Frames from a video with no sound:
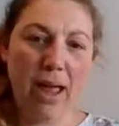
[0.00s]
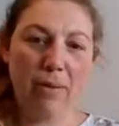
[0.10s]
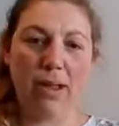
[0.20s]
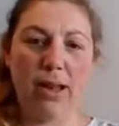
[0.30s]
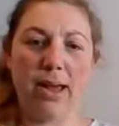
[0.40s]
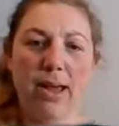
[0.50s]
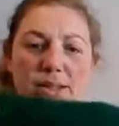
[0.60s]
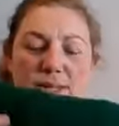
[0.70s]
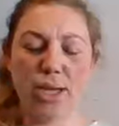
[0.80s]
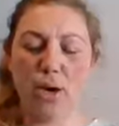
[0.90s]
I will
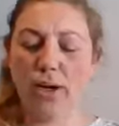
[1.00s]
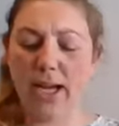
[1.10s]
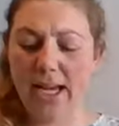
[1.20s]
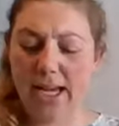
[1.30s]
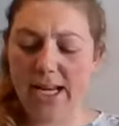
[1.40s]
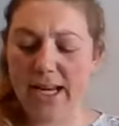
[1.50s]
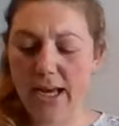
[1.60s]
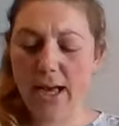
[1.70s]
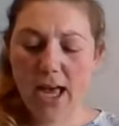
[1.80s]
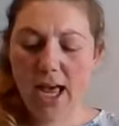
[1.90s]
soak it
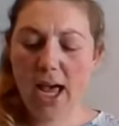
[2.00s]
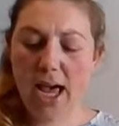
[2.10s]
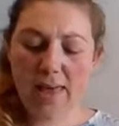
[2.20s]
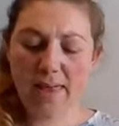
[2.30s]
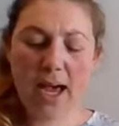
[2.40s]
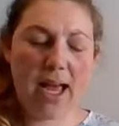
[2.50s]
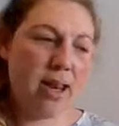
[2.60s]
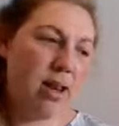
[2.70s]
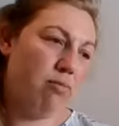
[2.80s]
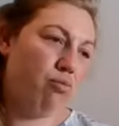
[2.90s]
and
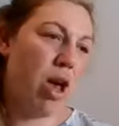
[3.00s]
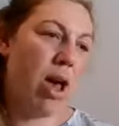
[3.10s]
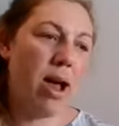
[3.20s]
then yeah,